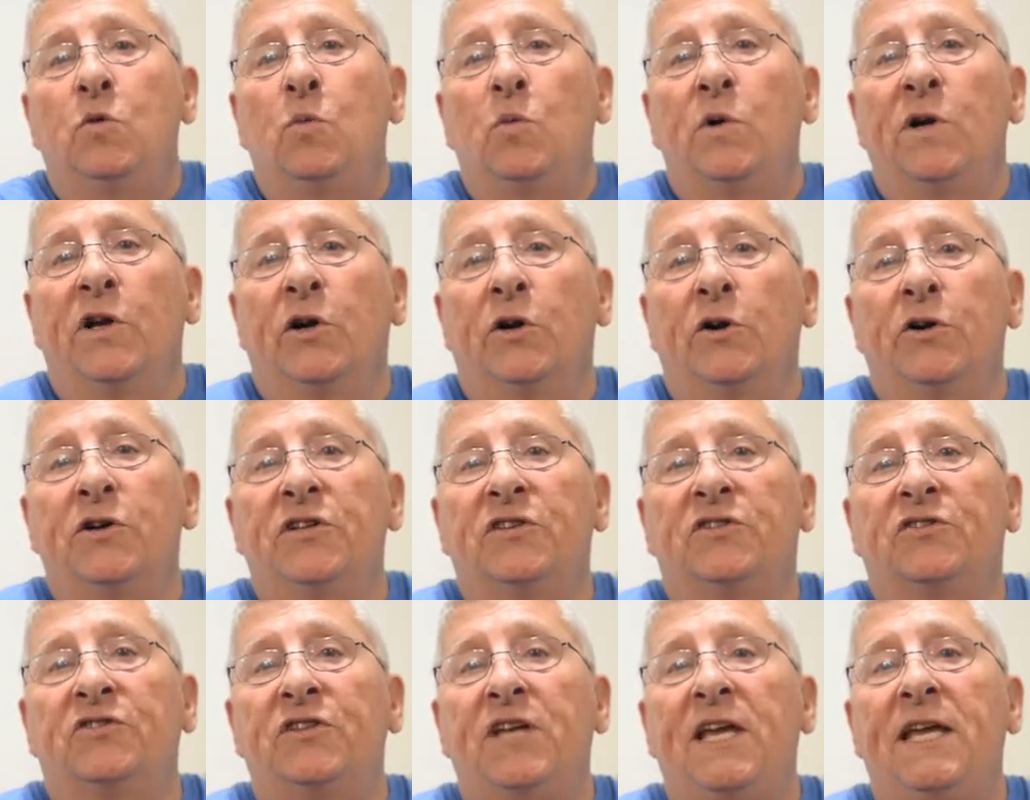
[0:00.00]
we heard
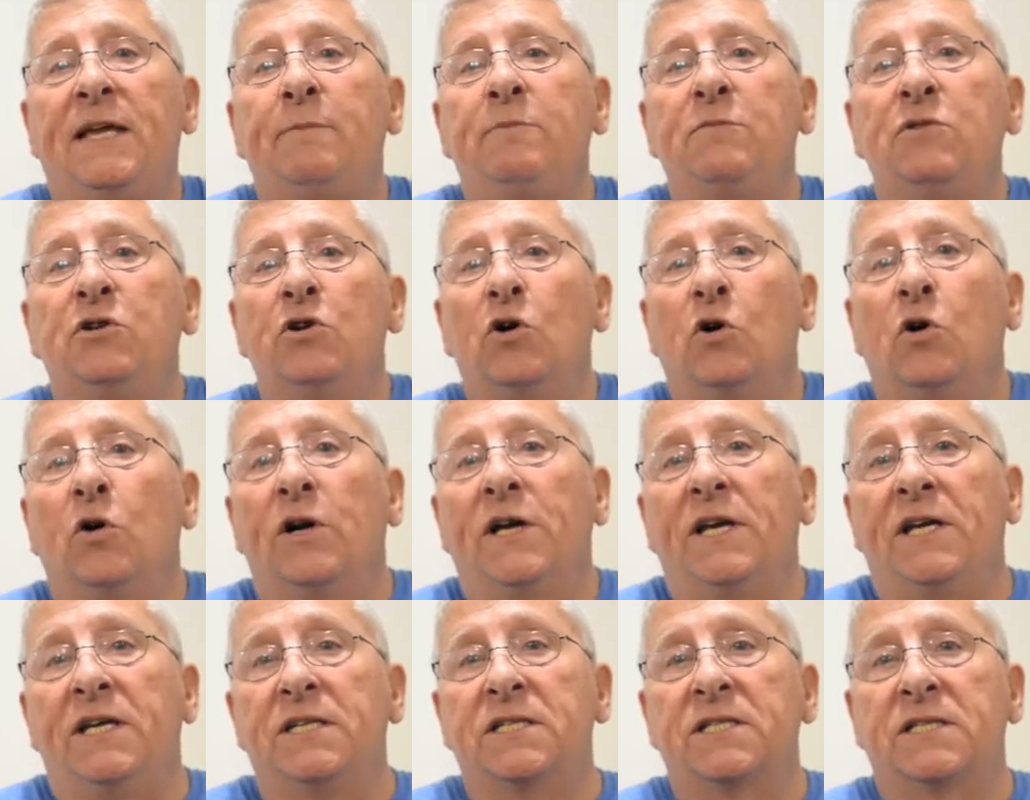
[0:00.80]
the same
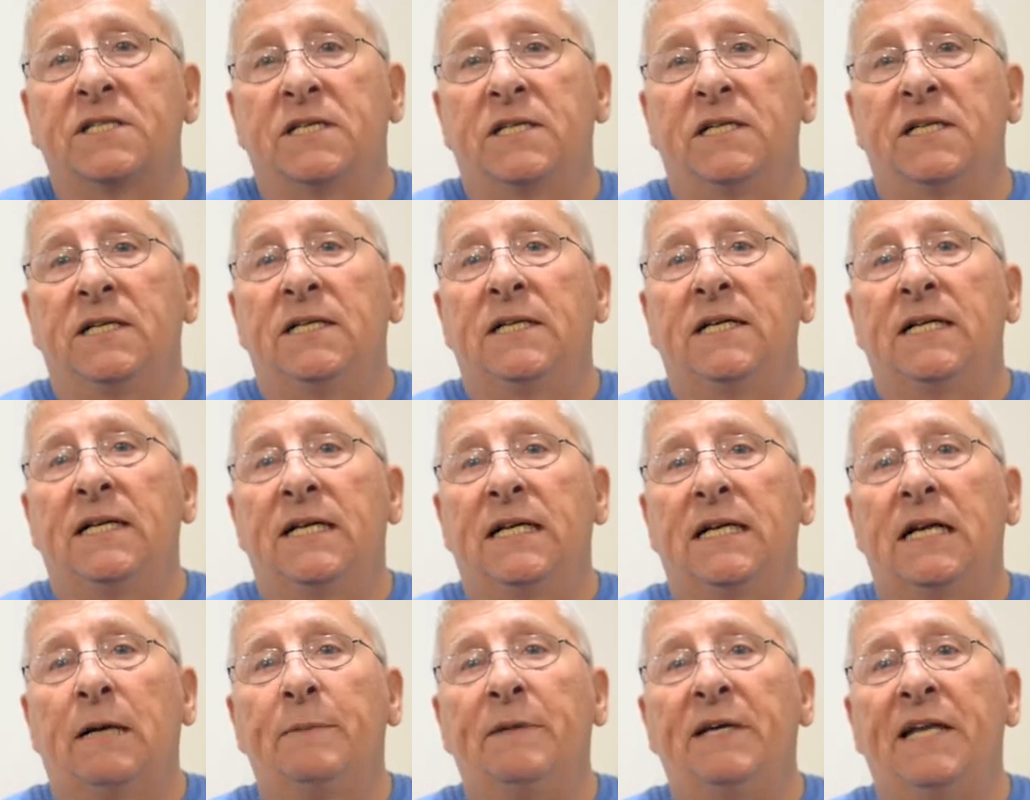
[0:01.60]
noise
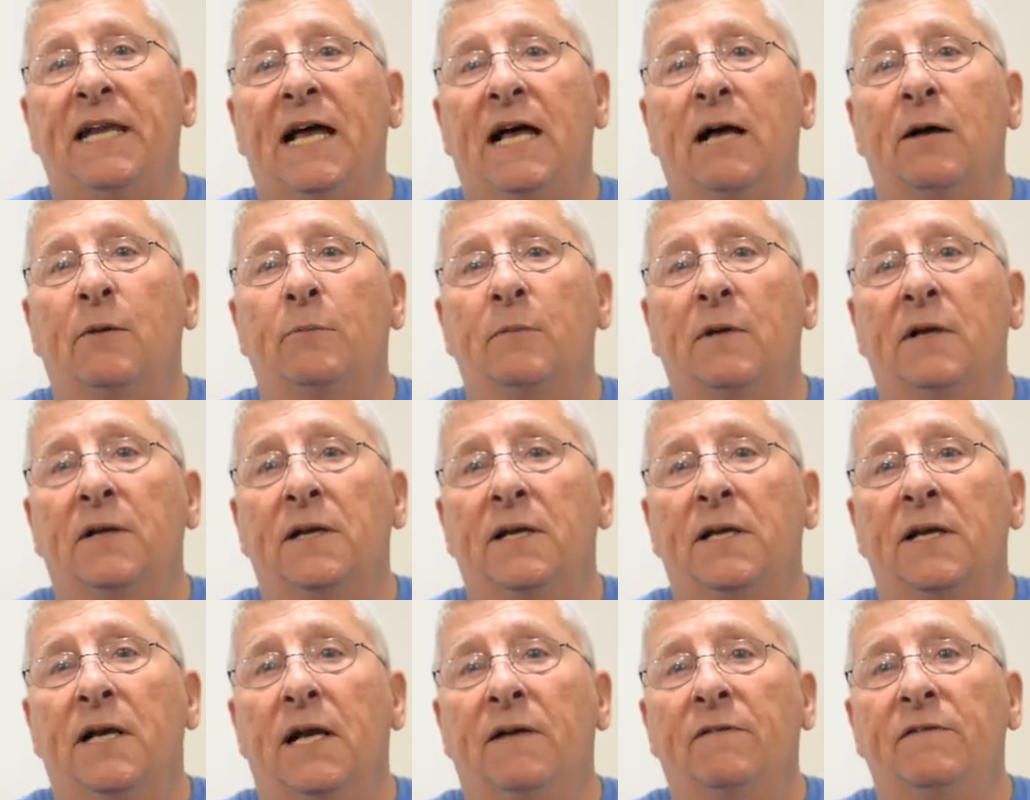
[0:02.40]
coming out
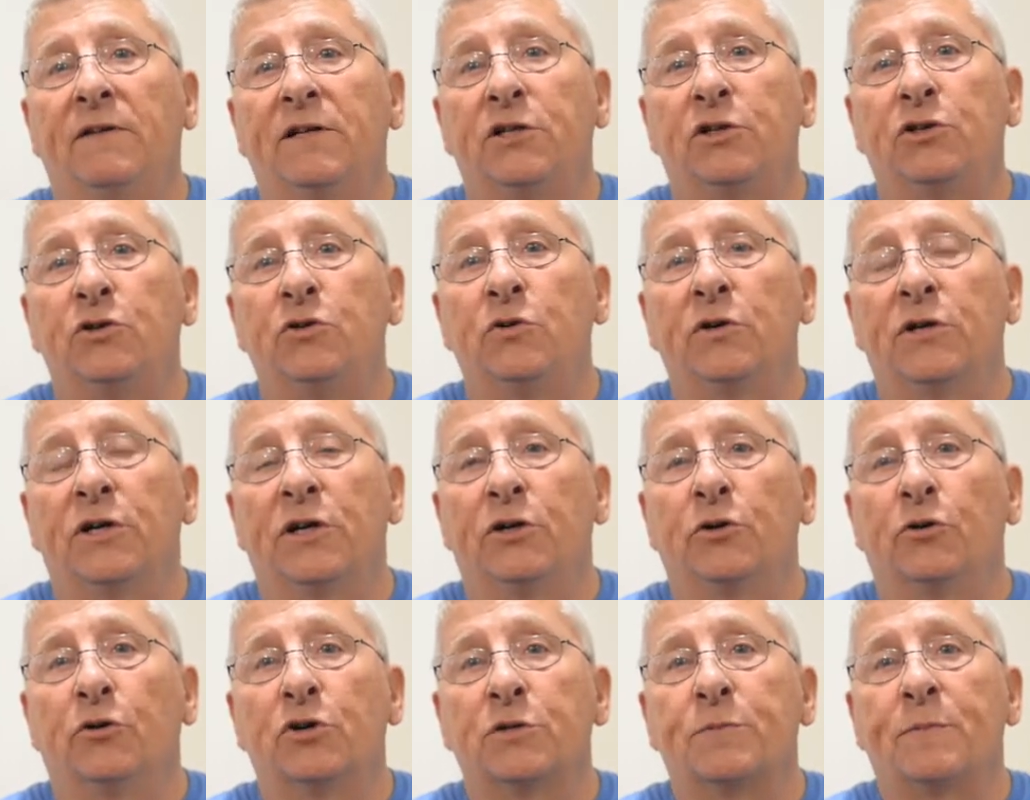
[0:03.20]
of a
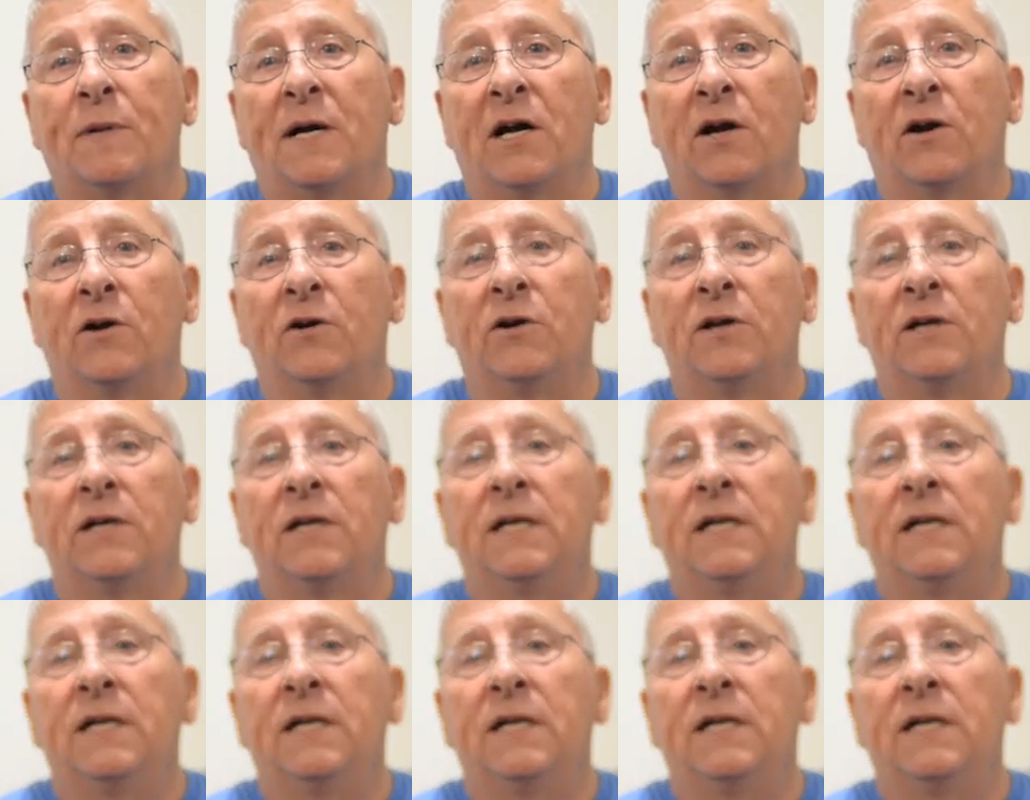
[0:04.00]
200 horsepower